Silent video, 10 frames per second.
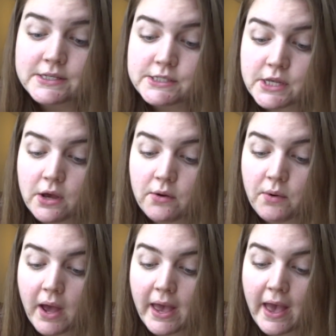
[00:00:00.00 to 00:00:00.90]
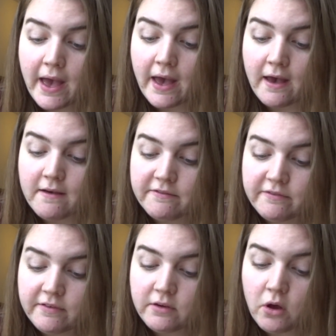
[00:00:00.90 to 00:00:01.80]
So I
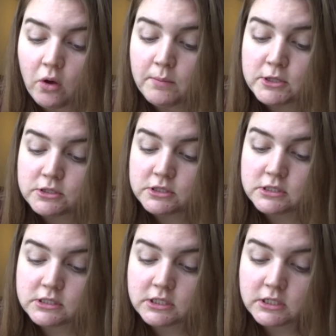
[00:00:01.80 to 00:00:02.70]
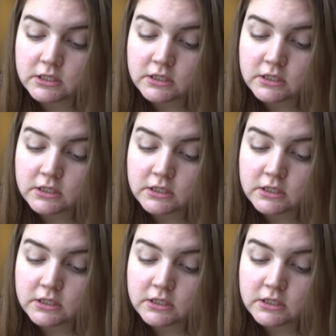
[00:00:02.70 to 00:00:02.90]
have almost